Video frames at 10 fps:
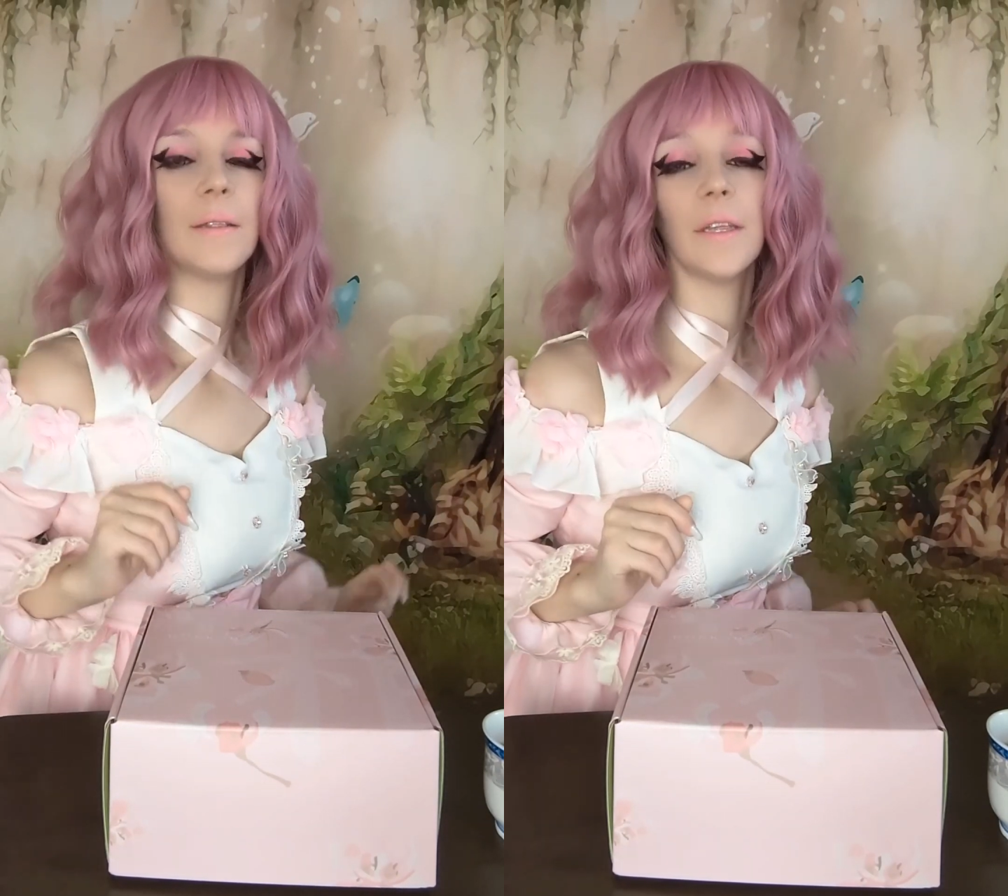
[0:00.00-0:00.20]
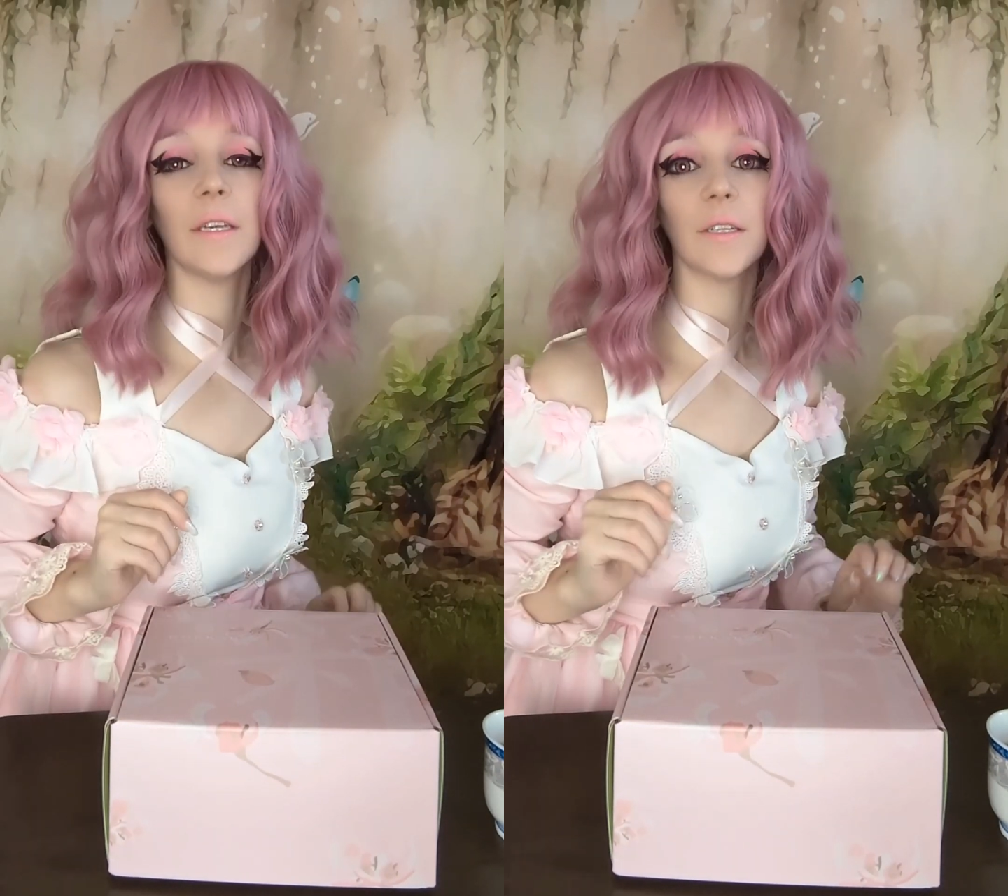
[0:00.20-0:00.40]

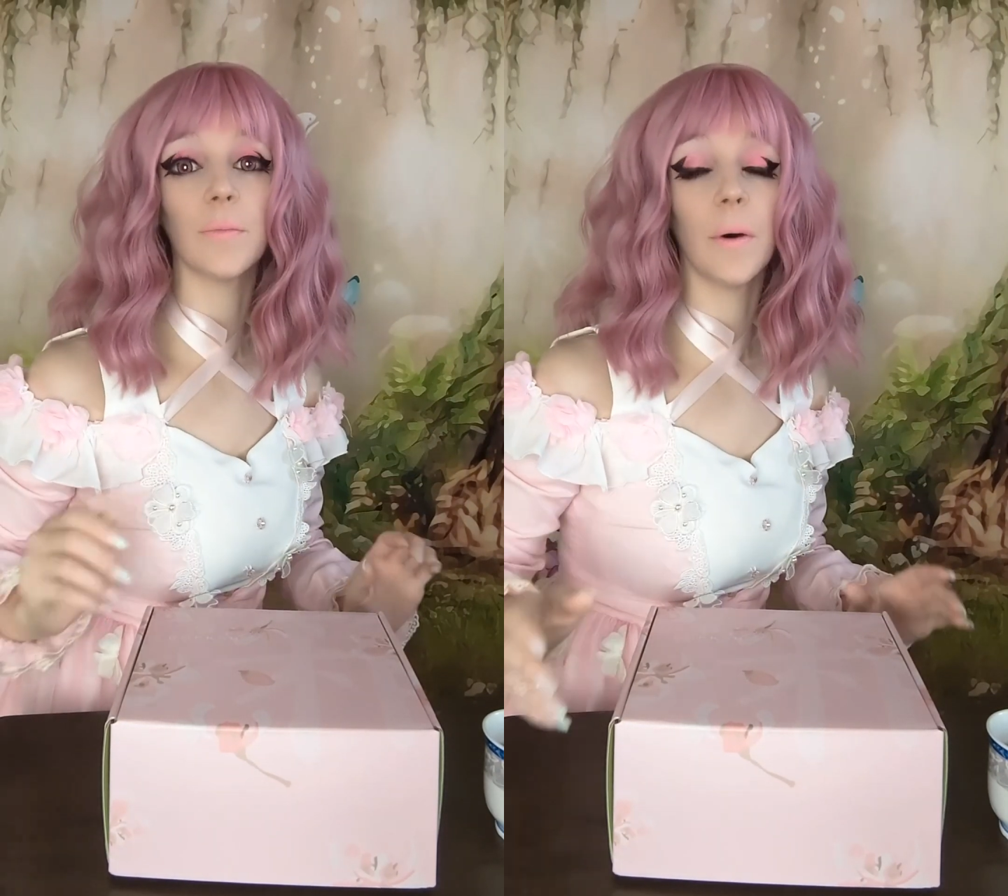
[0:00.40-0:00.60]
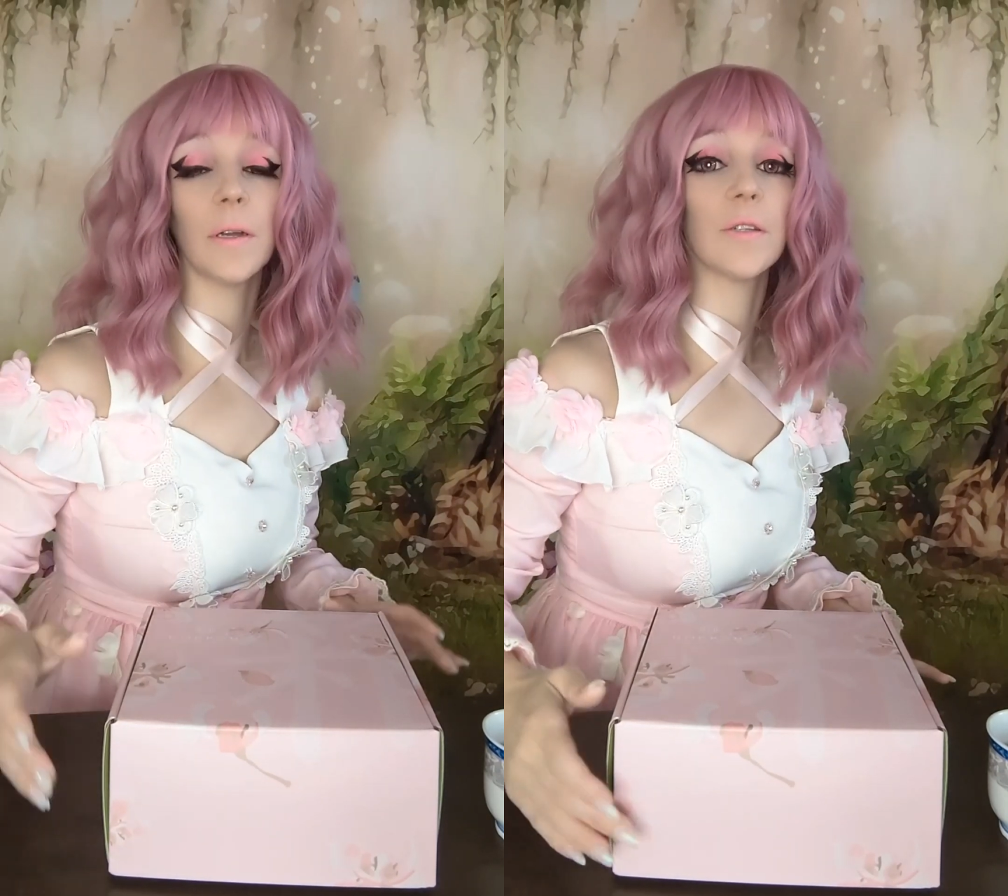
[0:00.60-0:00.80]
This
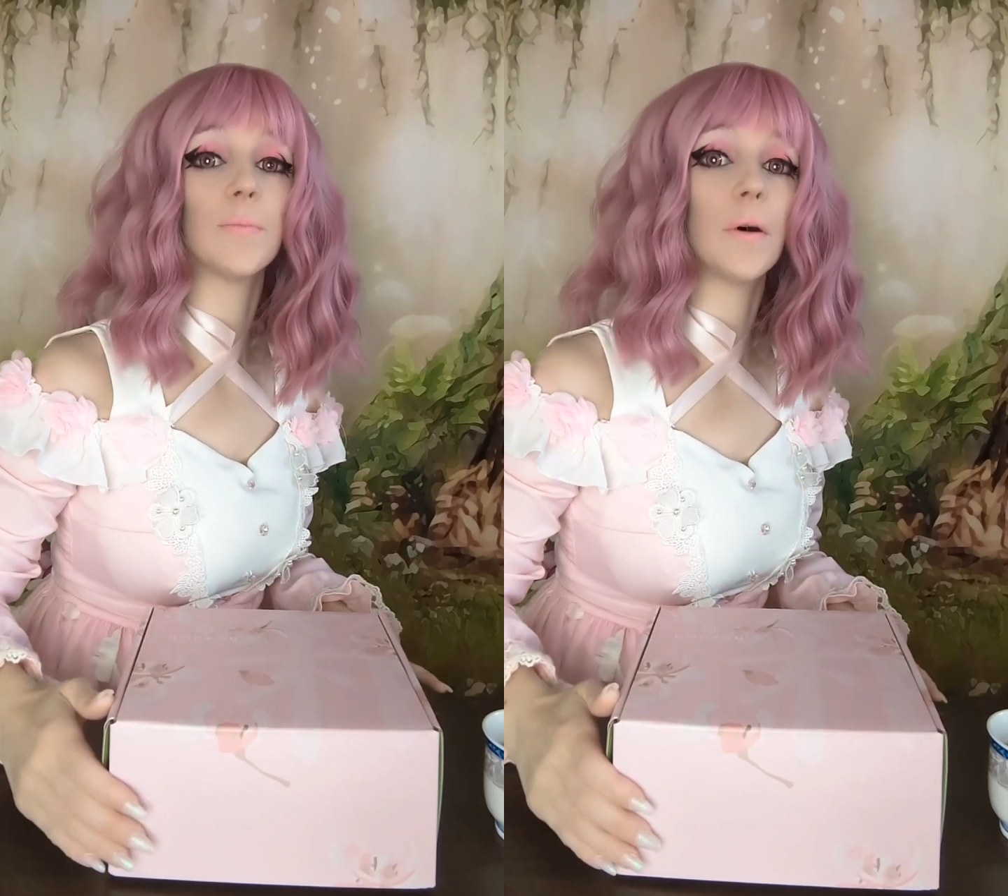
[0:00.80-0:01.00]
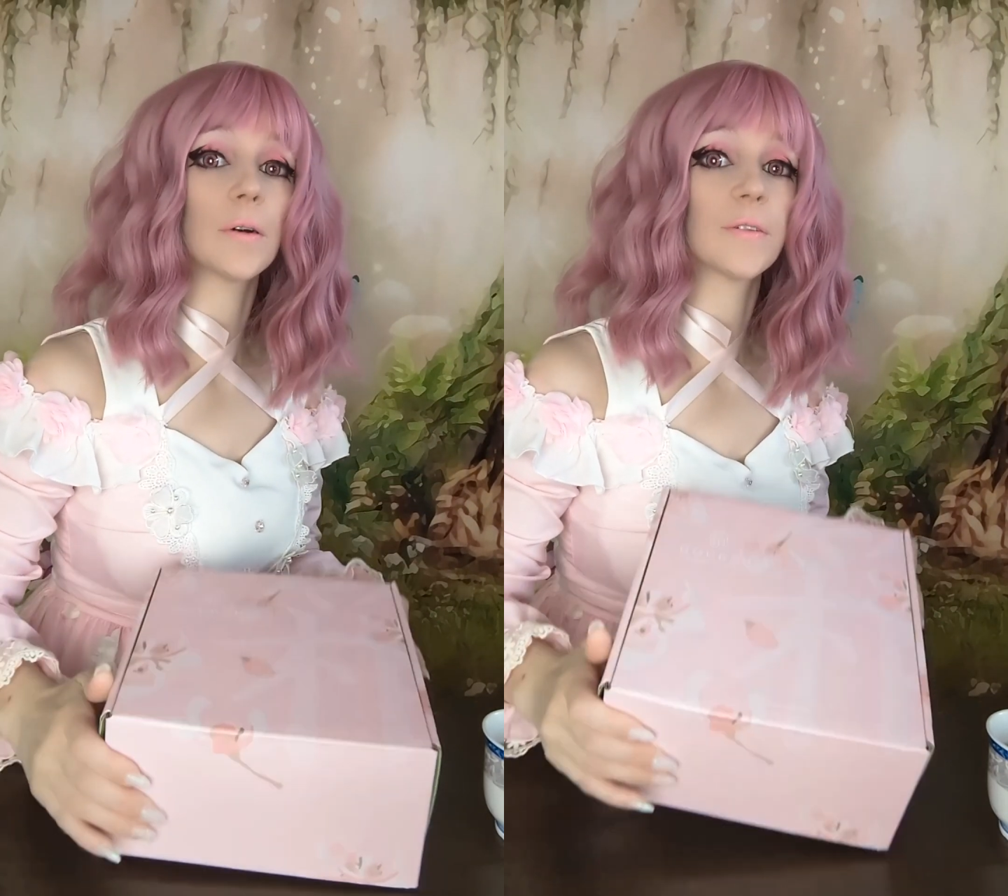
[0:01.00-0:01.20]
month's
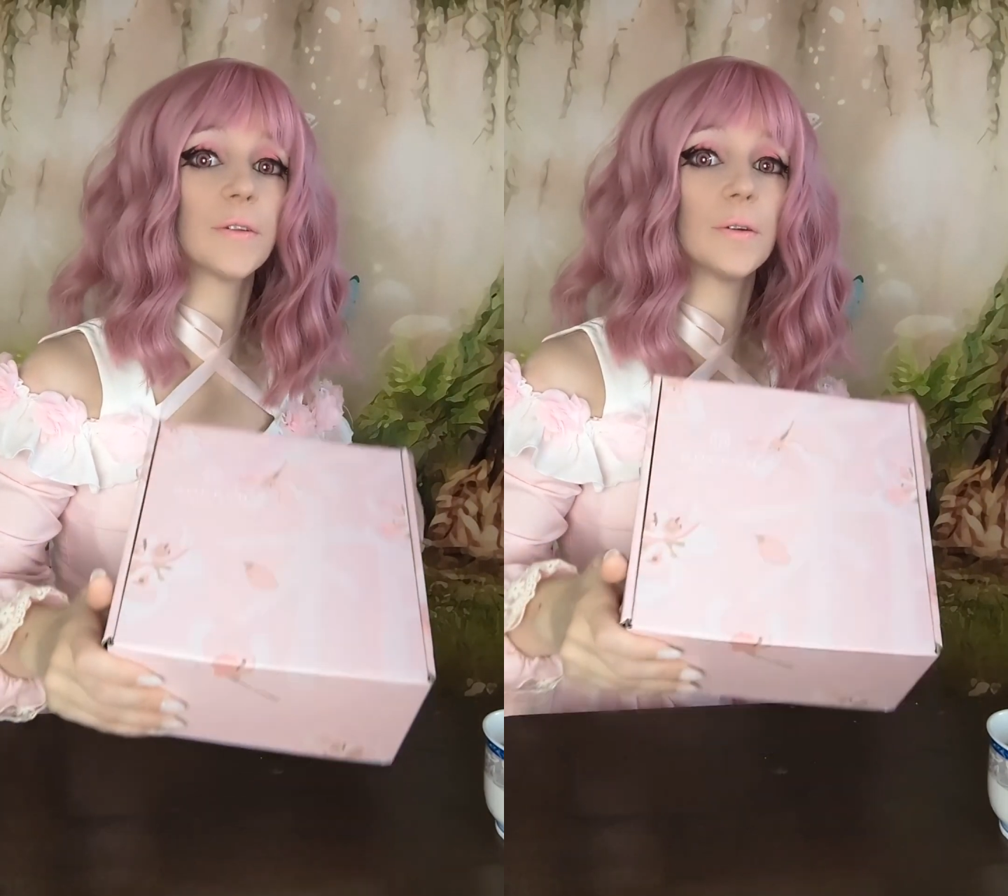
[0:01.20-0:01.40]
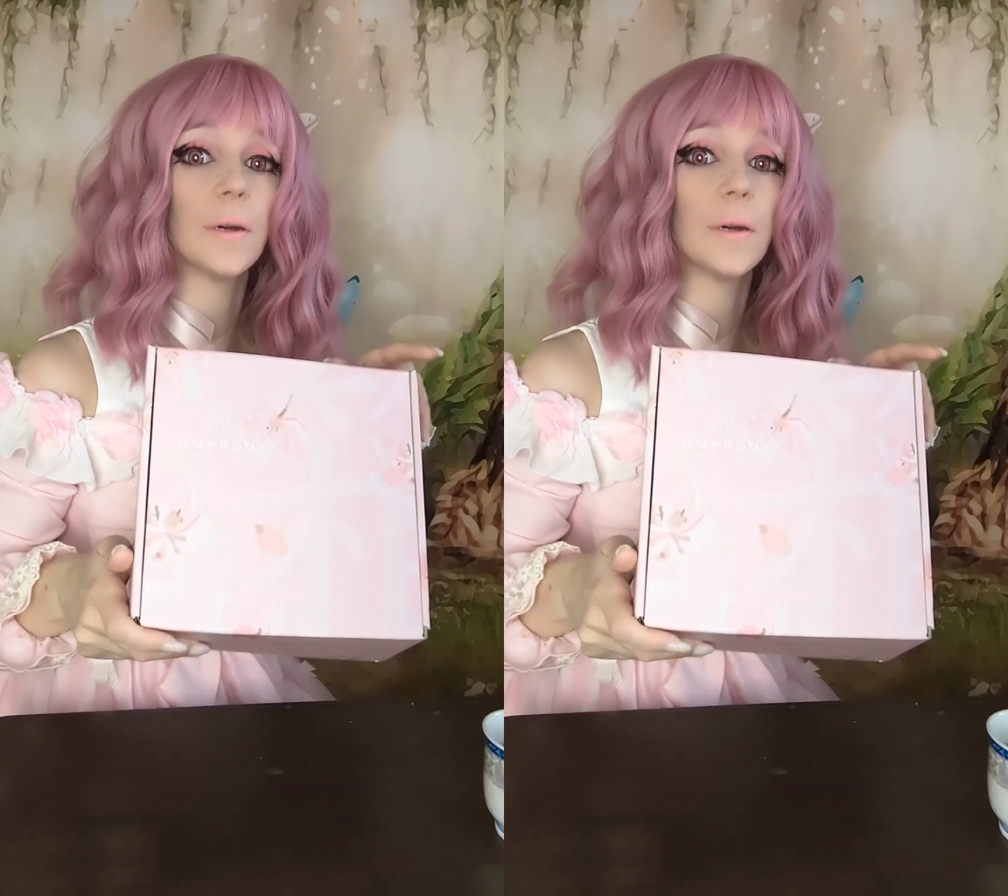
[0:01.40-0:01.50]
Bokksu